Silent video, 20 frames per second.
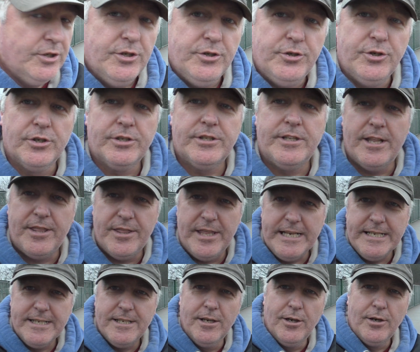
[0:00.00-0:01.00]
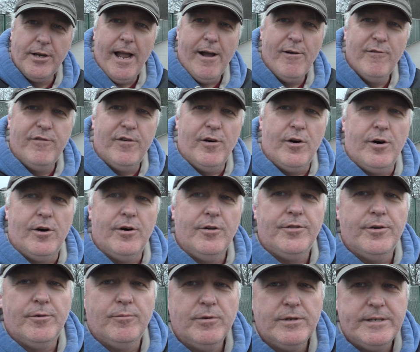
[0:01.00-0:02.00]
just things to look out
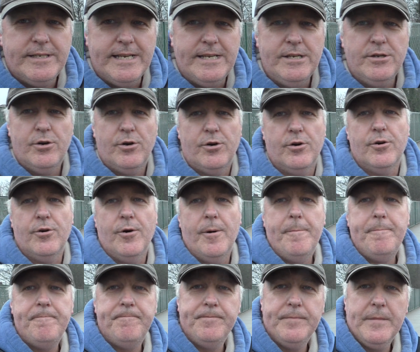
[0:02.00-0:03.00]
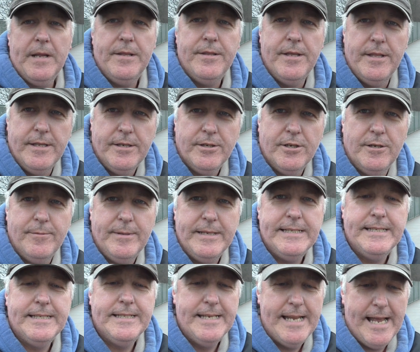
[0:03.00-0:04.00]
for that would denote that there's going to be
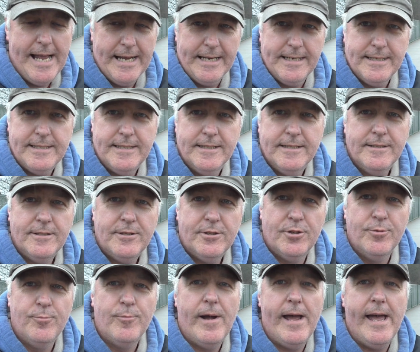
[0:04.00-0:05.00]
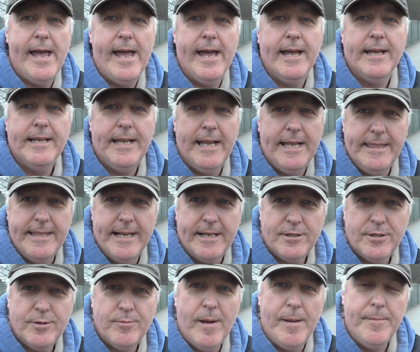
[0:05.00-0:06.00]
snags somewhere in
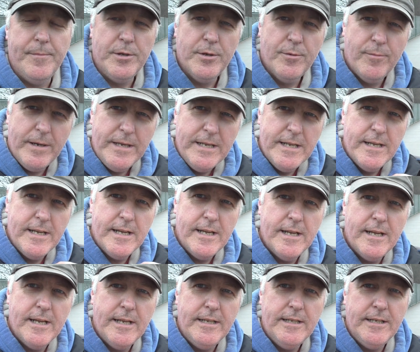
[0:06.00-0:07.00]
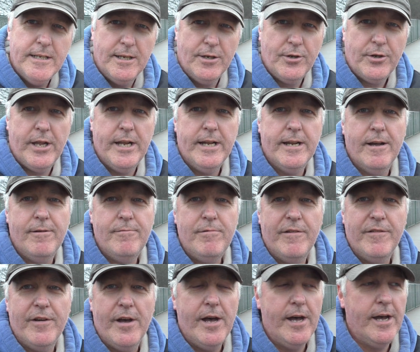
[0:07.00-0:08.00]
that swim. You know, when you're looking at a
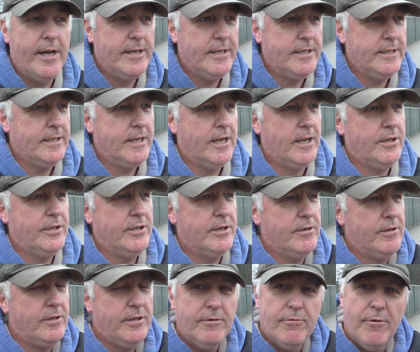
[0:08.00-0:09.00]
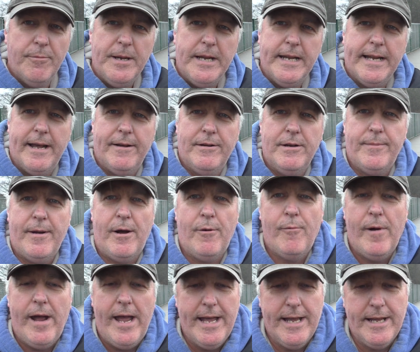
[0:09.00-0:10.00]
river and you're umming and ahhing
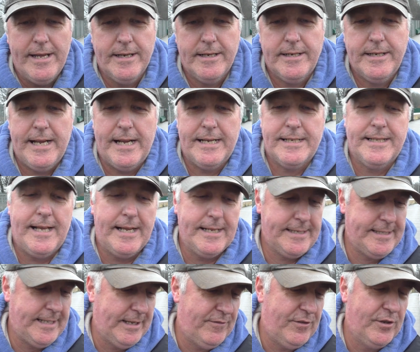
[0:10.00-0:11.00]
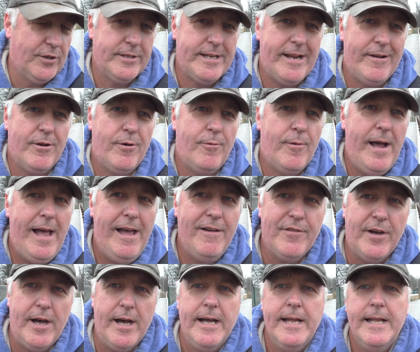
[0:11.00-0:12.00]
about where to cast that stick float down or
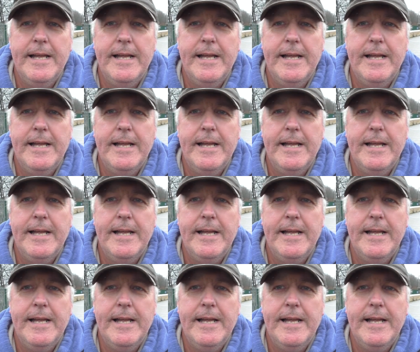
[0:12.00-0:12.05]
whatever,